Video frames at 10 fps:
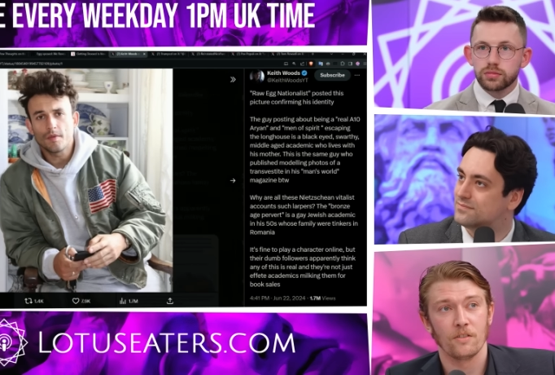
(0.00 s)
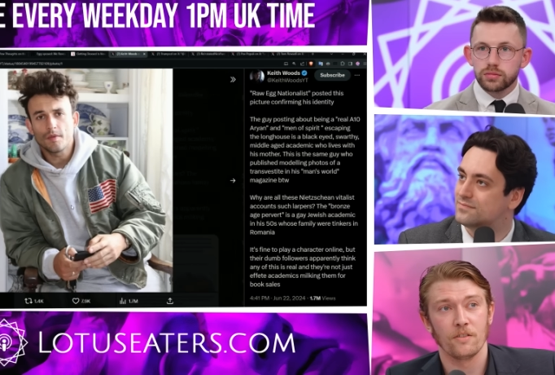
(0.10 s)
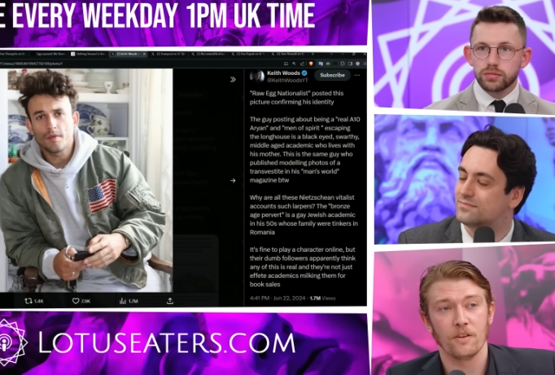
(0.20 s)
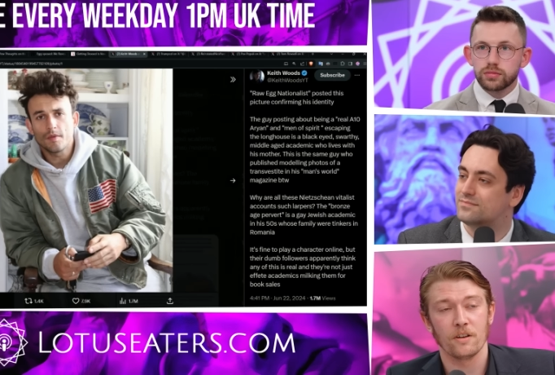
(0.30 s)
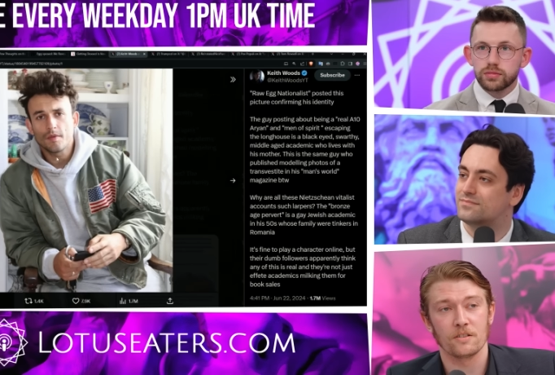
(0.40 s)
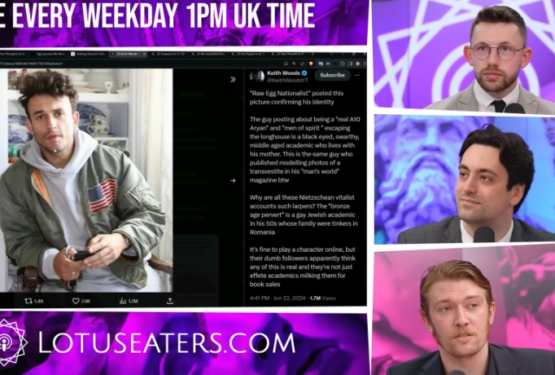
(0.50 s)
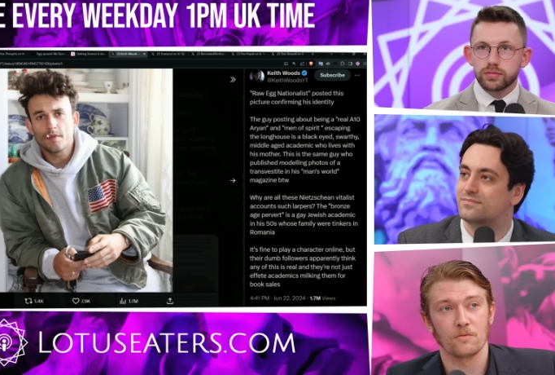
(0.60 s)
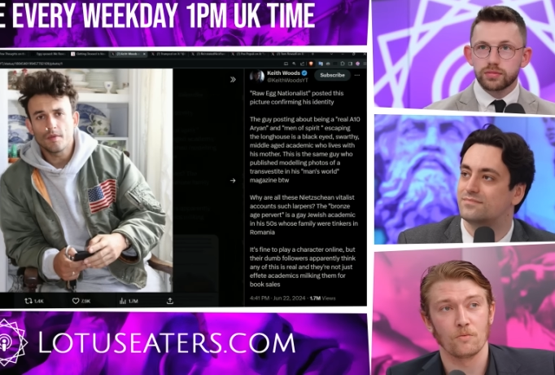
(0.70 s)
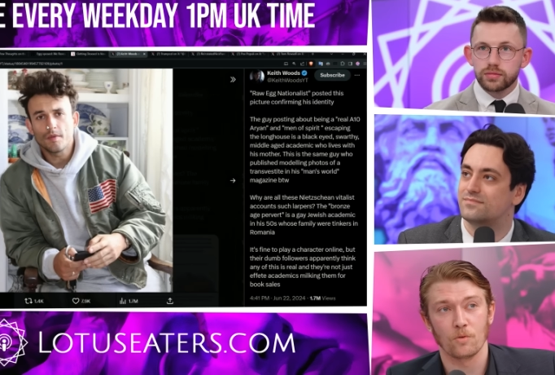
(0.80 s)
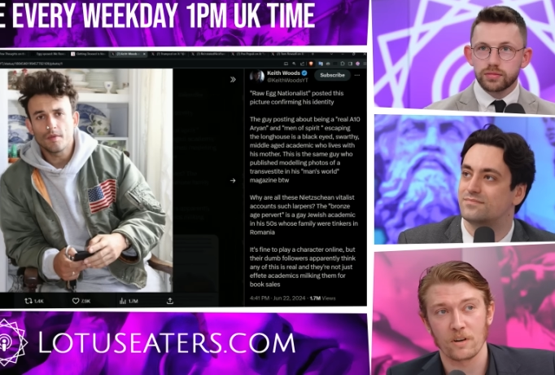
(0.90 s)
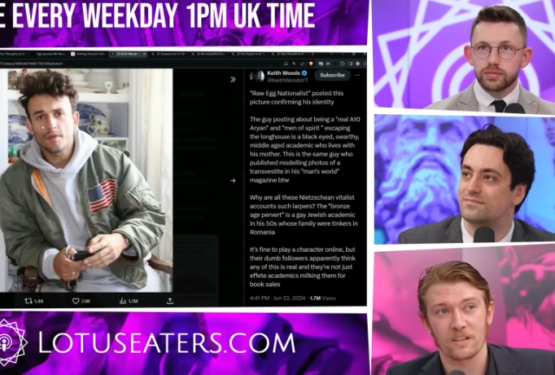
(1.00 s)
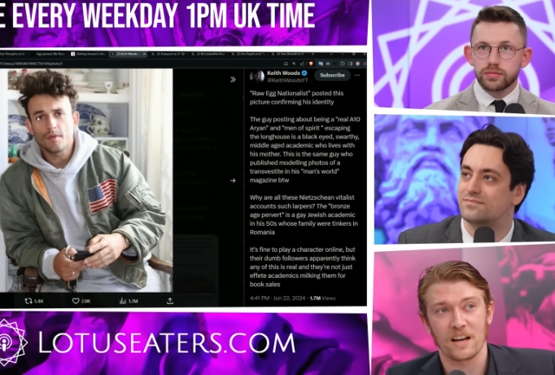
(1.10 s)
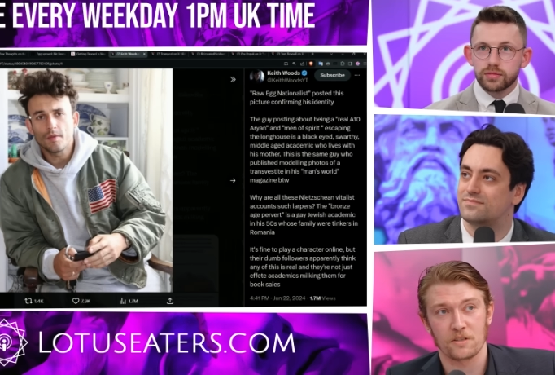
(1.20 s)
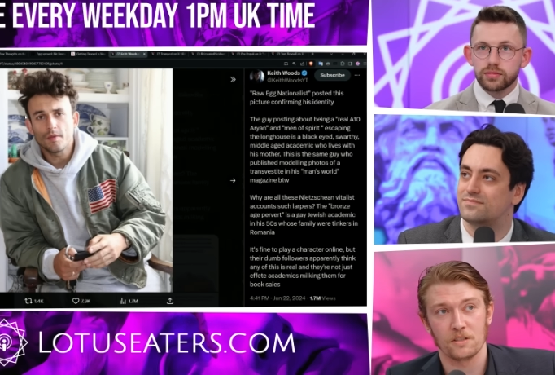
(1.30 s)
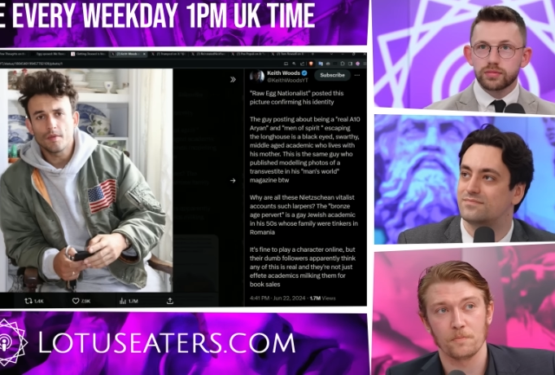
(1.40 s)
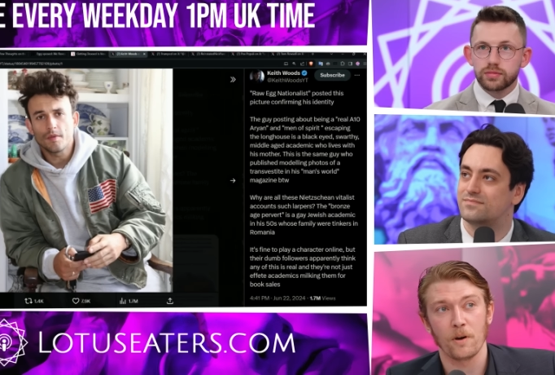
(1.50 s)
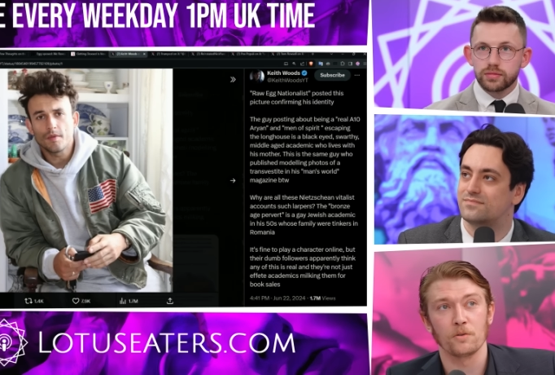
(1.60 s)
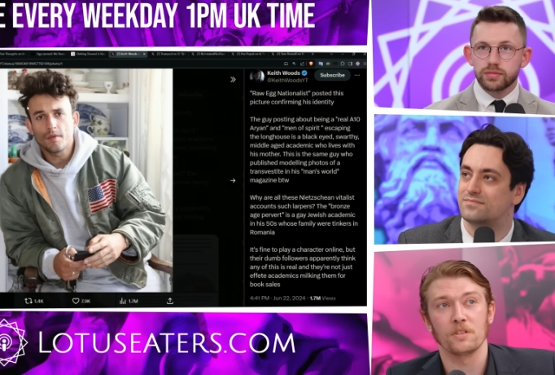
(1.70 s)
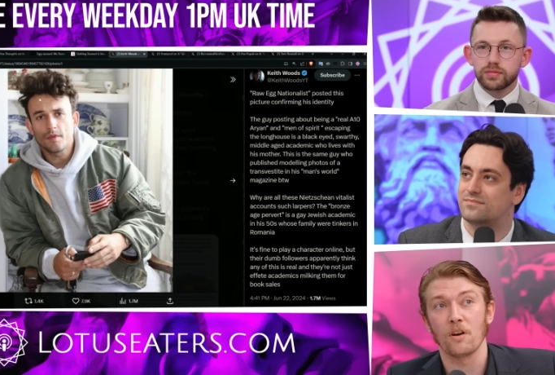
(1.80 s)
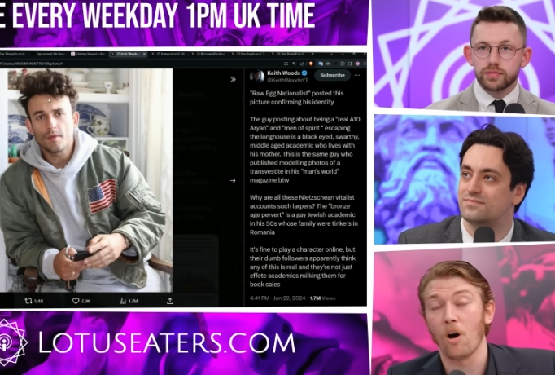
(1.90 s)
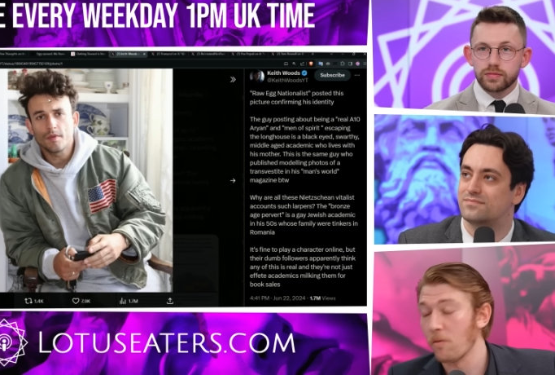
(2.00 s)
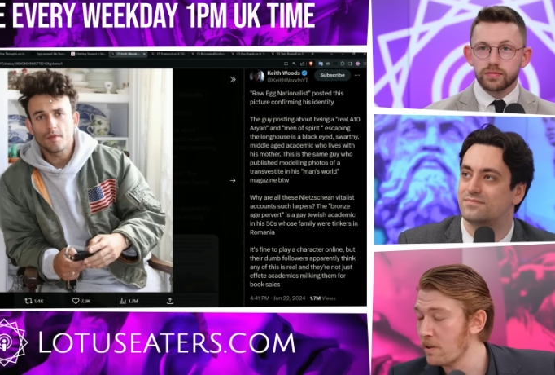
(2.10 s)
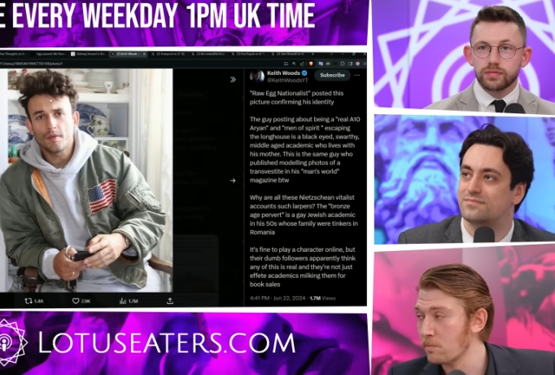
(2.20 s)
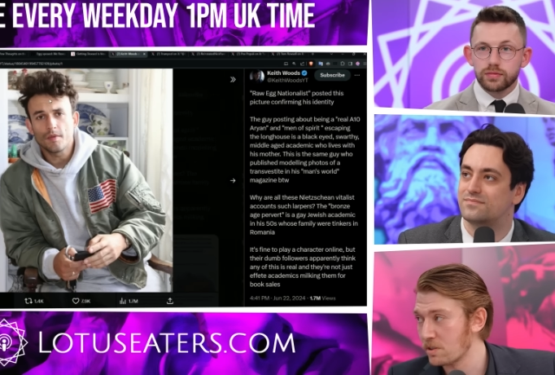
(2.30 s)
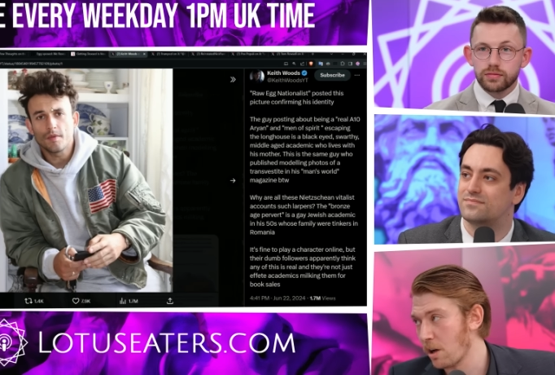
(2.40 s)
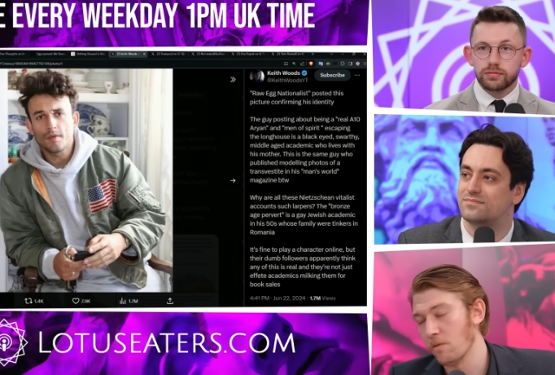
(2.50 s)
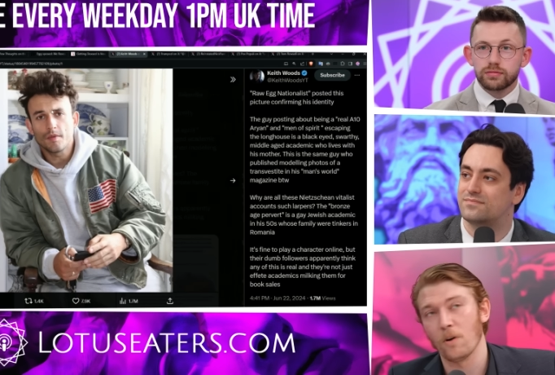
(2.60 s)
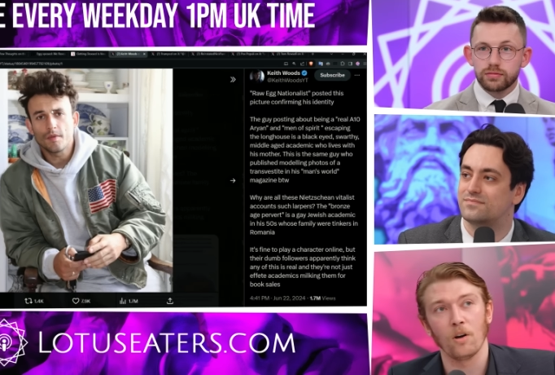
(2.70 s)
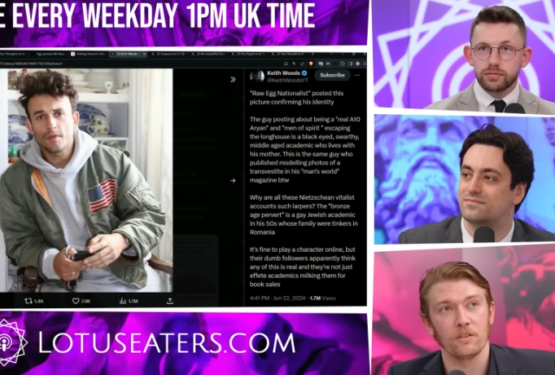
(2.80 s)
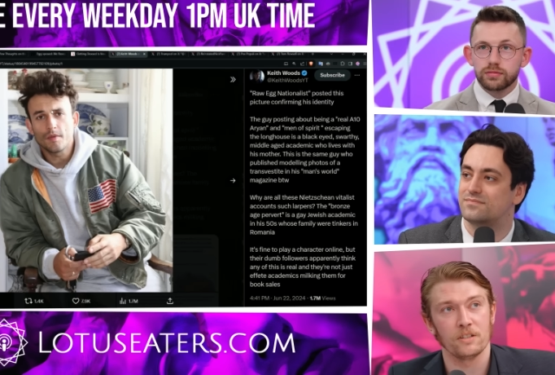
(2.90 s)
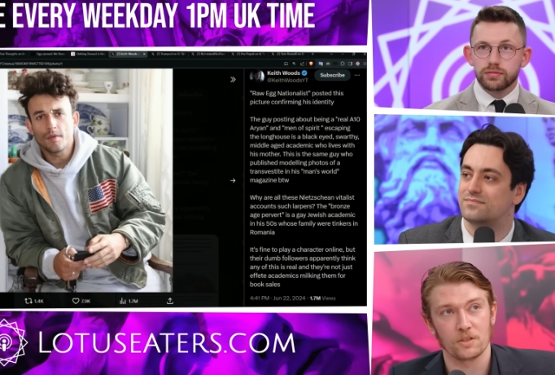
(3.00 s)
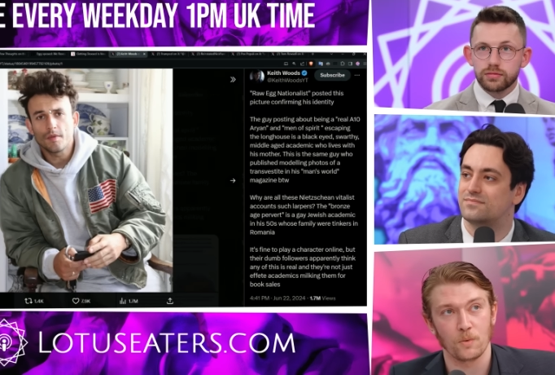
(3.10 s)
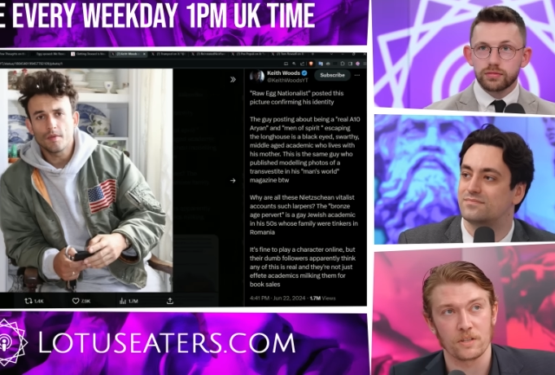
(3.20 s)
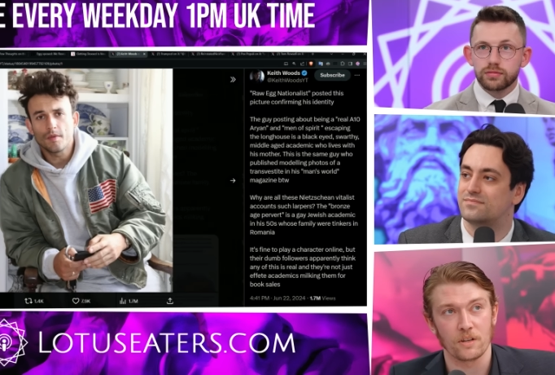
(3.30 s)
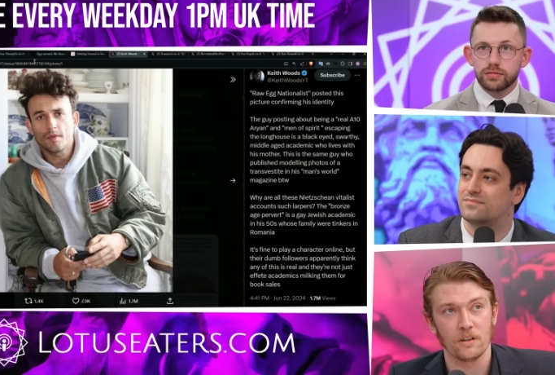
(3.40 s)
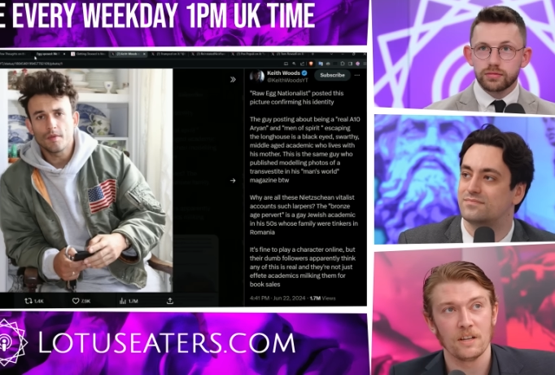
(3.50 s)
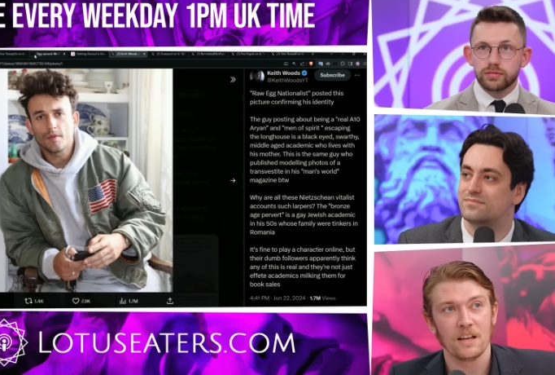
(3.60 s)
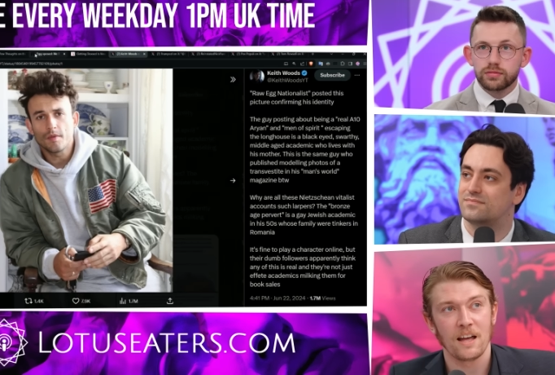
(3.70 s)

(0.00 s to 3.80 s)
Speaker 1: that Raw Egg Nationalist posted of himself on his Twitter.